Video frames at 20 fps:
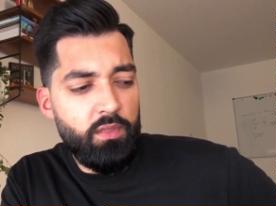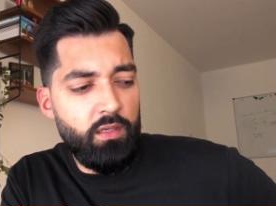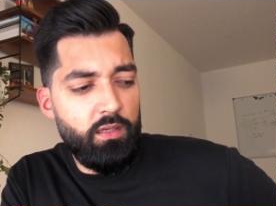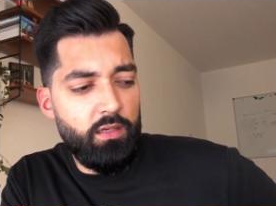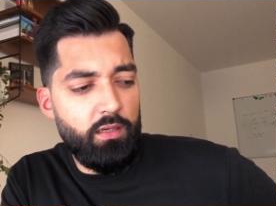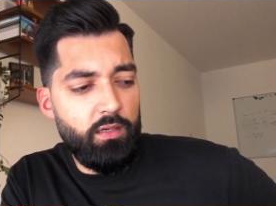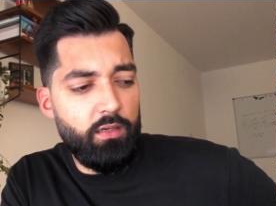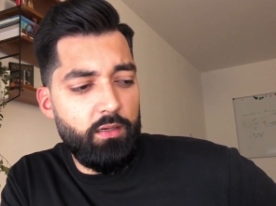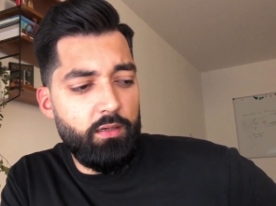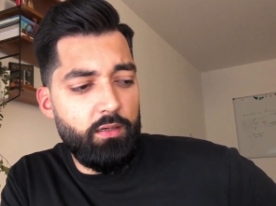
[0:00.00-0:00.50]

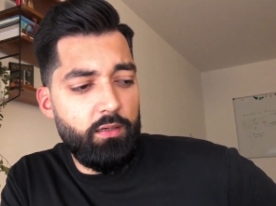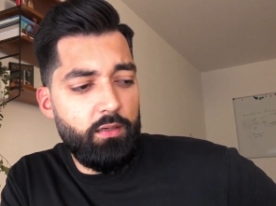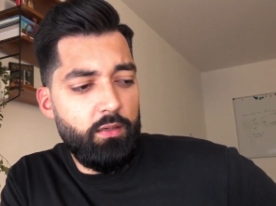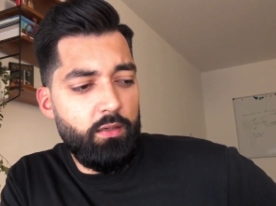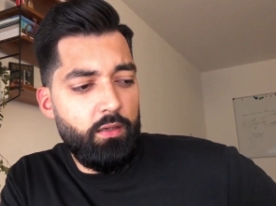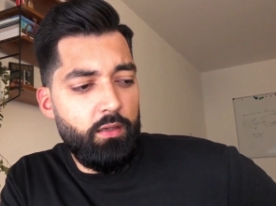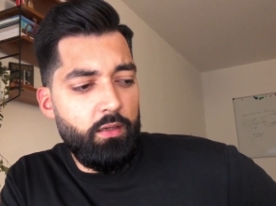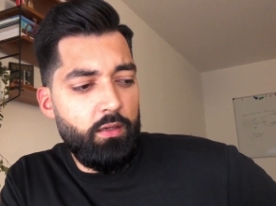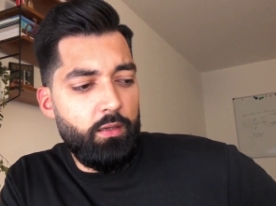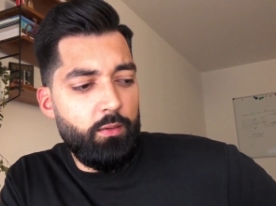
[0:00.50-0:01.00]
uh,
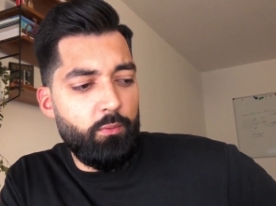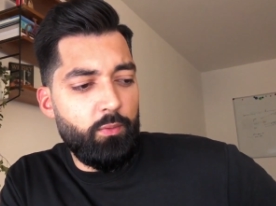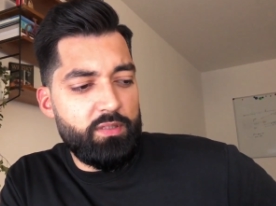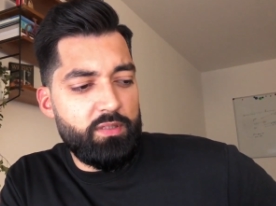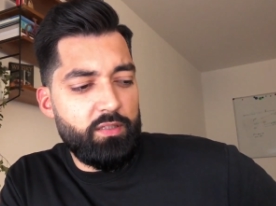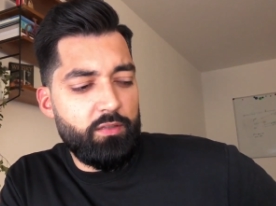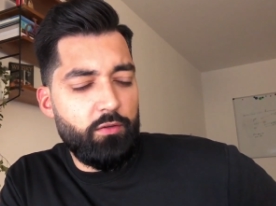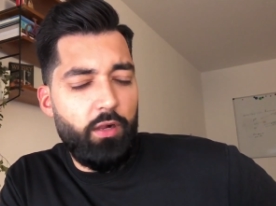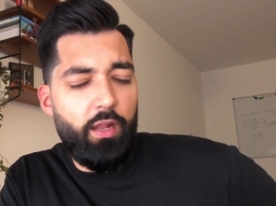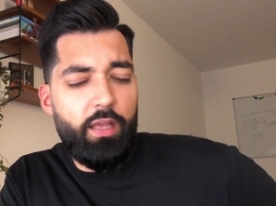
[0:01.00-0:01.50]

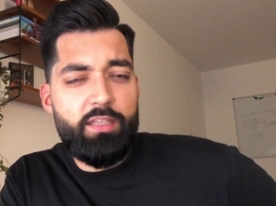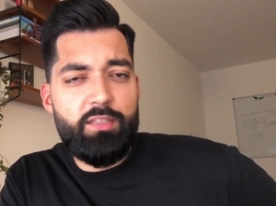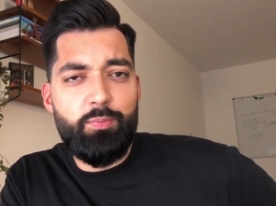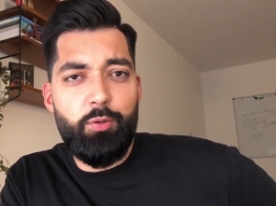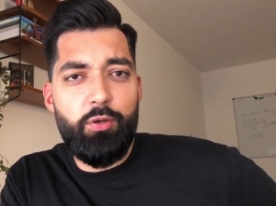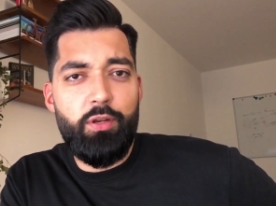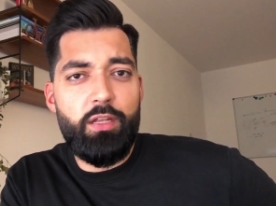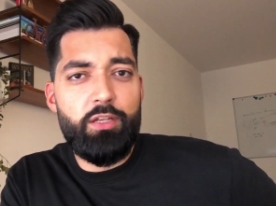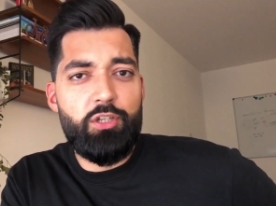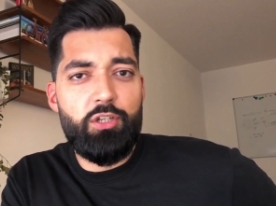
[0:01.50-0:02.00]
what's called
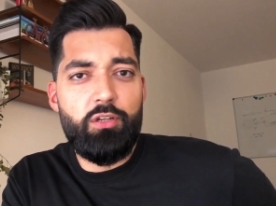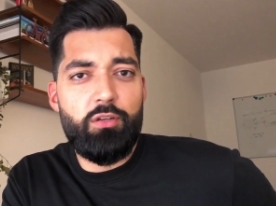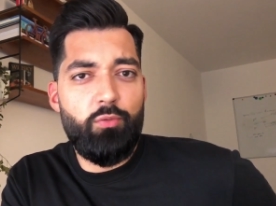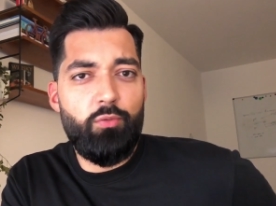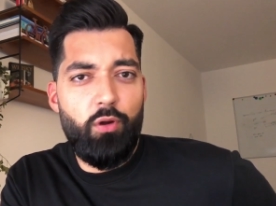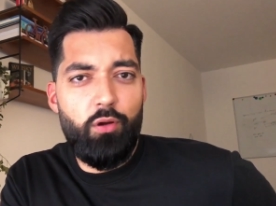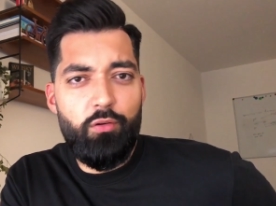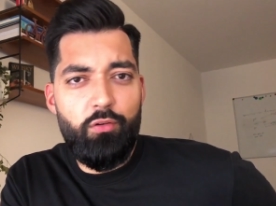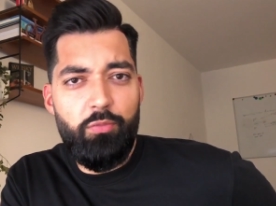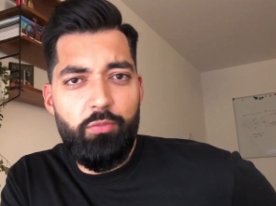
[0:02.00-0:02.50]
exponential
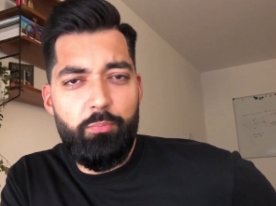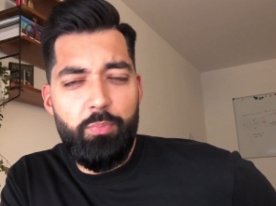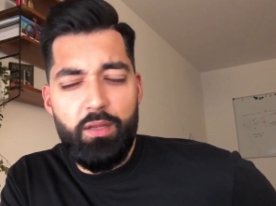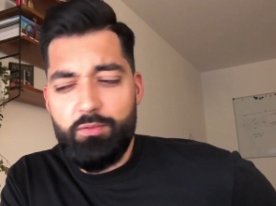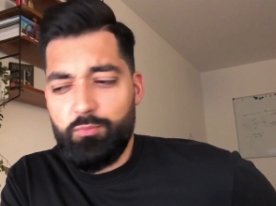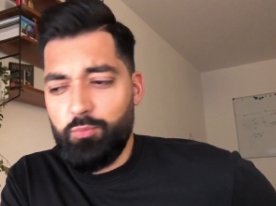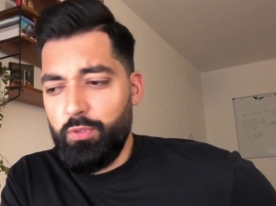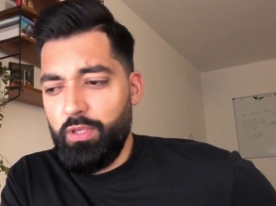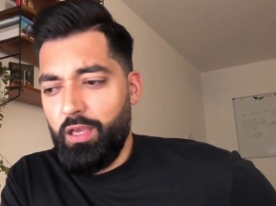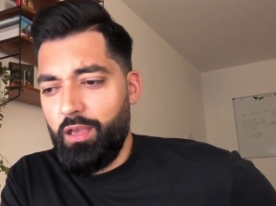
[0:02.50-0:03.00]
growth,
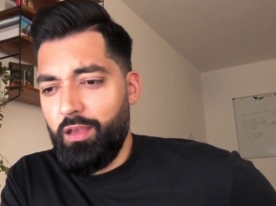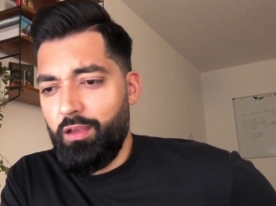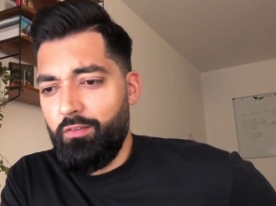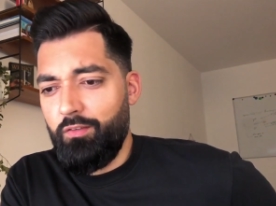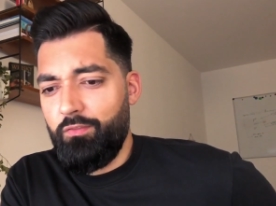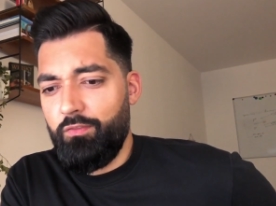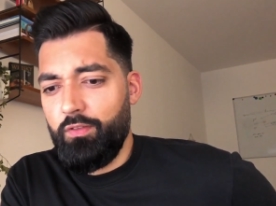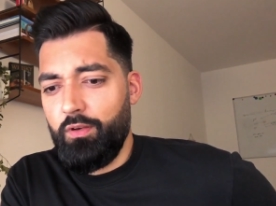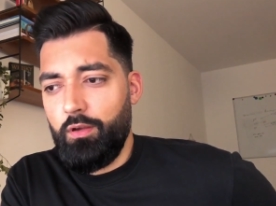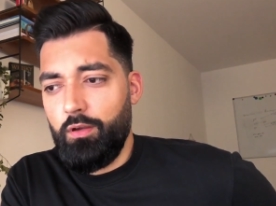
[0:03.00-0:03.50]
but we
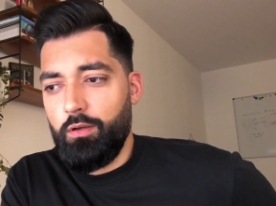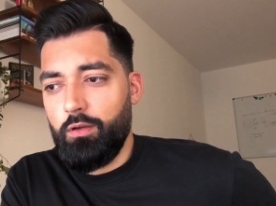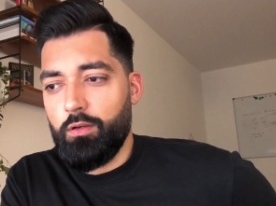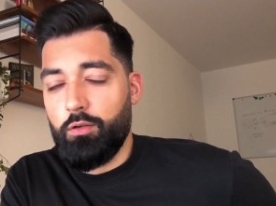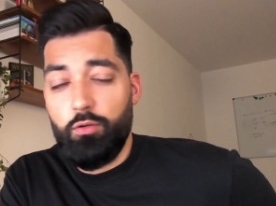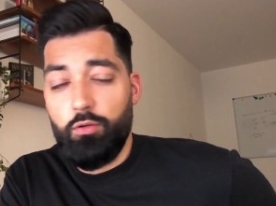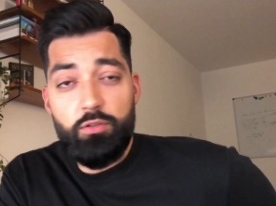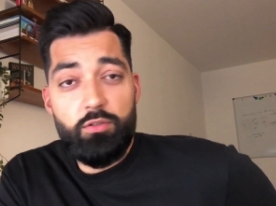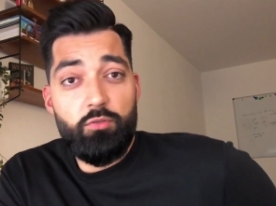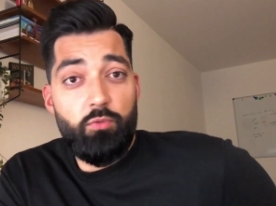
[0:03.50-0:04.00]
have uh,
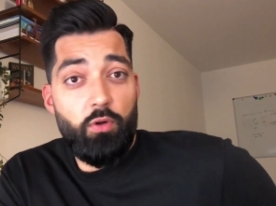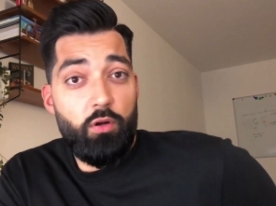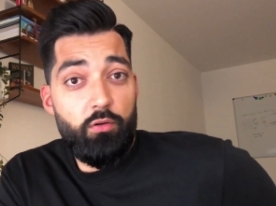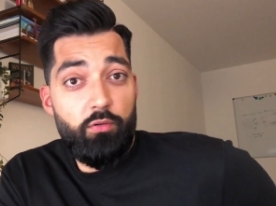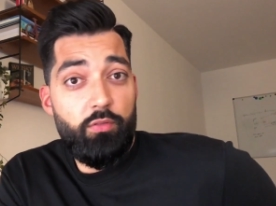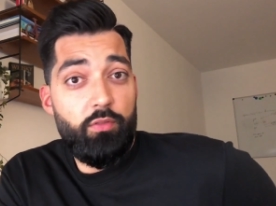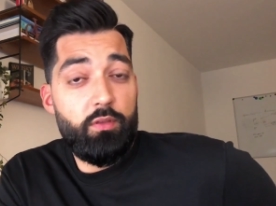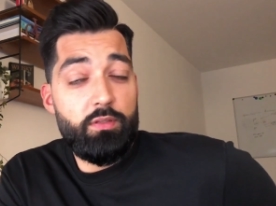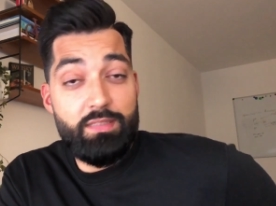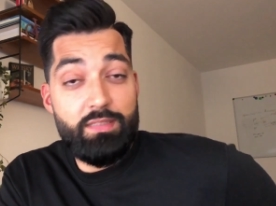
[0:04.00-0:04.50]
good
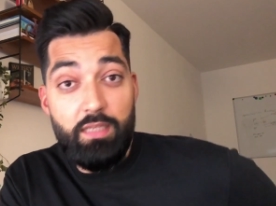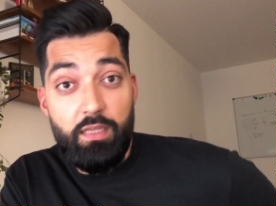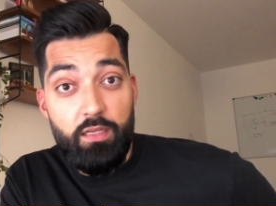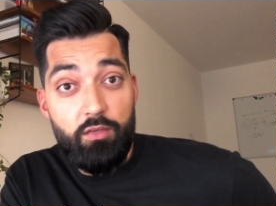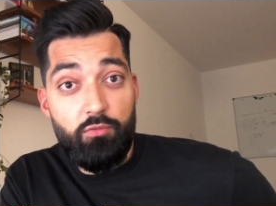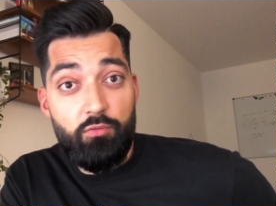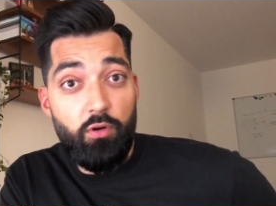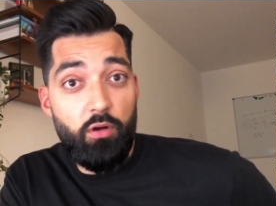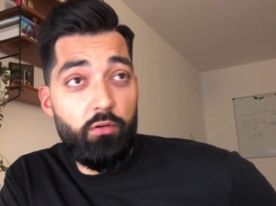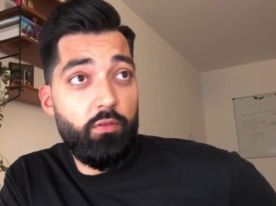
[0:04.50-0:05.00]
growth, steady
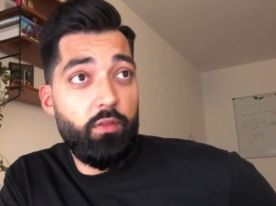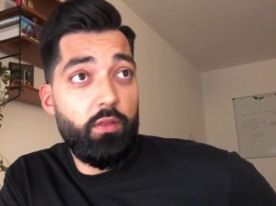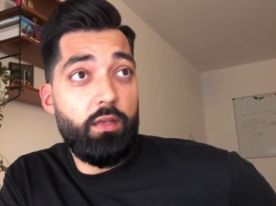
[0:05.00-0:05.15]
growth.